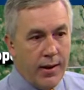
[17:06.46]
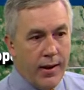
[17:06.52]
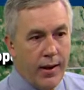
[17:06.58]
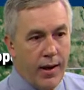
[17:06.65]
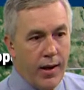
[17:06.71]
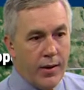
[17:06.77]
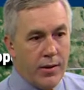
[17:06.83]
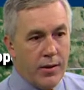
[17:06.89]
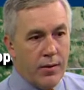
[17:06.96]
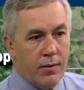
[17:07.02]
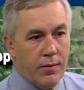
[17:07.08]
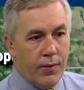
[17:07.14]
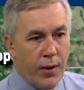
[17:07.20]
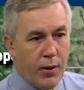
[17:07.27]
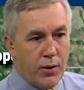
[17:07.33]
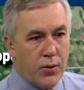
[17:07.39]

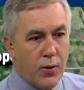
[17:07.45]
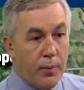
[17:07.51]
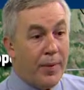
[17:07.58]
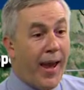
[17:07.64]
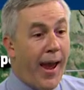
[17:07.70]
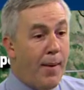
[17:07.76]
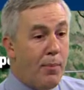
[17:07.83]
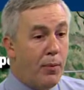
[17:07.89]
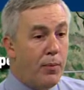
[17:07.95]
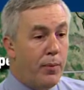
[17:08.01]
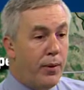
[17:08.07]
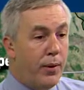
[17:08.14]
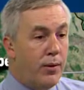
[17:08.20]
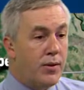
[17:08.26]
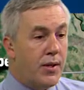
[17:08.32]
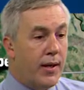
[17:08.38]
Thunderstorm capable of
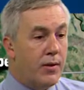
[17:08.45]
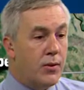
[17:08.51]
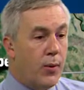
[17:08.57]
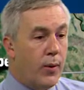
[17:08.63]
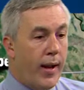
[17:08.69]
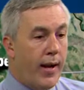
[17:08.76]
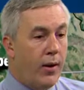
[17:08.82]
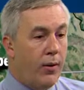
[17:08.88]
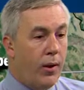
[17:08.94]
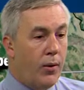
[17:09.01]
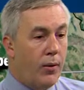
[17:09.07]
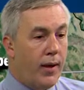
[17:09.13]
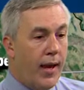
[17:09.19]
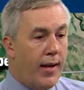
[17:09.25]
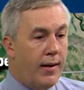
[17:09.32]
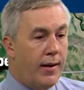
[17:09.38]
producing a tornado
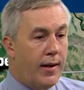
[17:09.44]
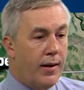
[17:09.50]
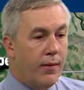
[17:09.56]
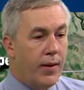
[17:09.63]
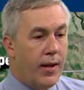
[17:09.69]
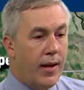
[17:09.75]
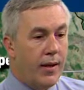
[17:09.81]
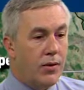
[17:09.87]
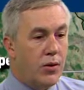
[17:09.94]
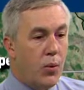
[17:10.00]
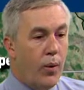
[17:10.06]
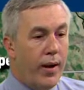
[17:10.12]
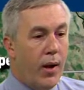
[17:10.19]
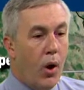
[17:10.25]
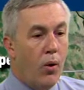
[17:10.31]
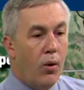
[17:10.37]
located near the
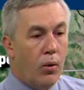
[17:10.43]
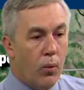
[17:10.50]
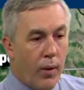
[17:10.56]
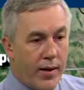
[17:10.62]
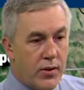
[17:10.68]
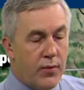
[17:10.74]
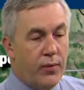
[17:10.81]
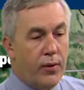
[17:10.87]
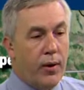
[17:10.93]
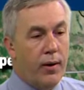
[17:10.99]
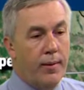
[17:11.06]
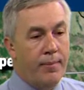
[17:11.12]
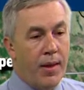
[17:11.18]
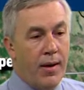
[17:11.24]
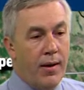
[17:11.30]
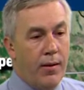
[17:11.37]
Twin Oak
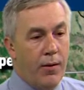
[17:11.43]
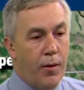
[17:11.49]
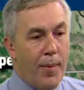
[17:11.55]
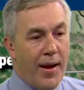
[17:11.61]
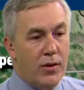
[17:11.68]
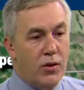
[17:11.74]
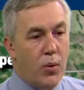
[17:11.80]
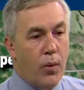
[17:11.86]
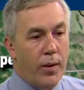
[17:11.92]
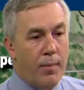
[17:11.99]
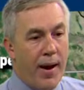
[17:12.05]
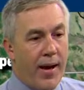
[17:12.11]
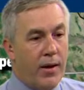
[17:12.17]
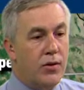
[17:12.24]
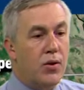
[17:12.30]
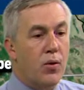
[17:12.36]
Reservoir, or about 20
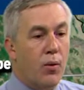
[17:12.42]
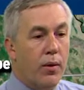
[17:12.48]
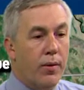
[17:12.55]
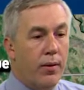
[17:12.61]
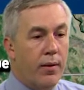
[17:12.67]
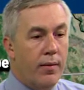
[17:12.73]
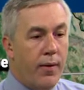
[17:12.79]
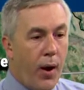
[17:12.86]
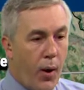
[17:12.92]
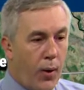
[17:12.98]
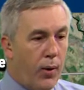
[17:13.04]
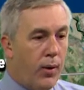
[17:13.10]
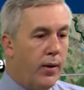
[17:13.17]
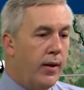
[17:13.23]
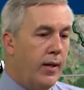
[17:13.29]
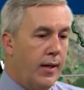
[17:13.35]
miles north of
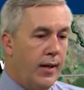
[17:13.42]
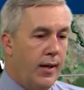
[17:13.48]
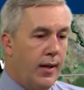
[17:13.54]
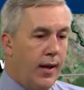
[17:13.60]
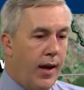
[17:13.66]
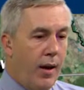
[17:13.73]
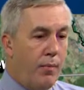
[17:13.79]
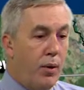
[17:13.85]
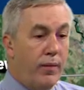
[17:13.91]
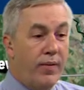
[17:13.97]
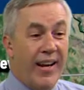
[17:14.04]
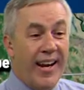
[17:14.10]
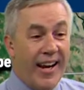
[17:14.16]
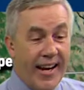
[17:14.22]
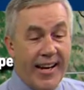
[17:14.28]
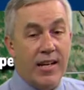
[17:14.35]
Hearn,
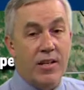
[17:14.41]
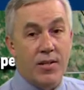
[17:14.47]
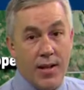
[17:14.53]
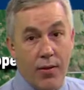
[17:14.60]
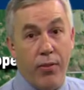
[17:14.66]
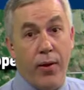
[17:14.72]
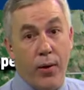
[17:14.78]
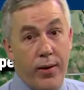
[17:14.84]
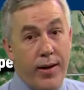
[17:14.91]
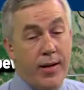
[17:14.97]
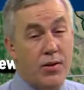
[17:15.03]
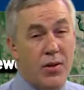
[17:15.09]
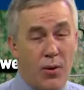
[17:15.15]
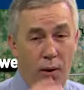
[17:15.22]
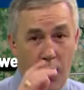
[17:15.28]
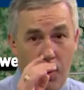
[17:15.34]
moving east at 30.
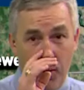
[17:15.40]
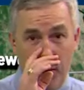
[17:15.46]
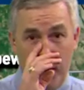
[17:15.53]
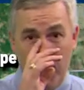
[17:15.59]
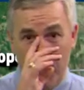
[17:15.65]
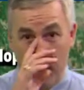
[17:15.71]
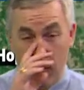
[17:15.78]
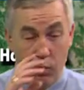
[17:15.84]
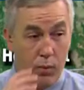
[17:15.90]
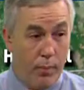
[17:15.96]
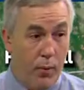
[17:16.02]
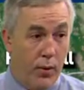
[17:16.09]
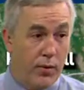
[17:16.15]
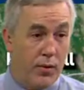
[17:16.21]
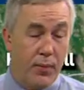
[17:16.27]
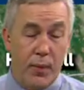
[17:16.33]
So earlier
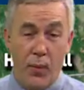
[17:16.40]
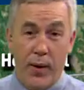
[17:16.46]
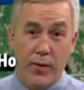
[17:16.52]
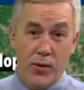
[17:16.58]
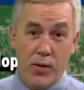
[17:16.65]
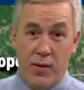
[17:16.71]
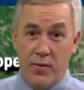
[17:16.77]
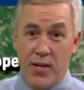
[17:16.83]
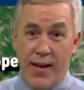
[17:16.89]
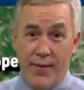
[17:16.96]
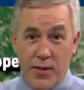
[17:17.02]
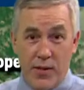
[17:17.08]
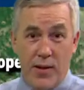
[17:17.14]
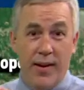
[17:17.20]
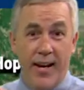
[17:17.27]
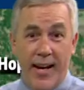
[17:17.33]
reports from the Weather Service had
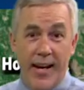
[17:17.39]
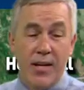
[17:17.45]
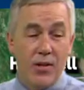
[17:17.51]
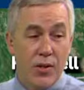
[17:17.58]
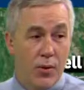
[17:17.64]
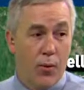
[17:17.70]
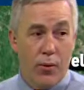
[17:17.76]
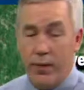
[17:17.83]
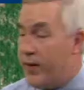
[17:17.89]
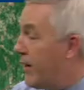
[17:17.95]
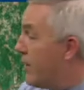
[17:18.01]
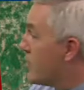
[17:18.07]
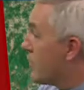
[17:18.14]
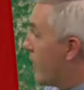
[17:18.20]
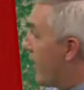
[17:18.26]
this on an east-northeast. So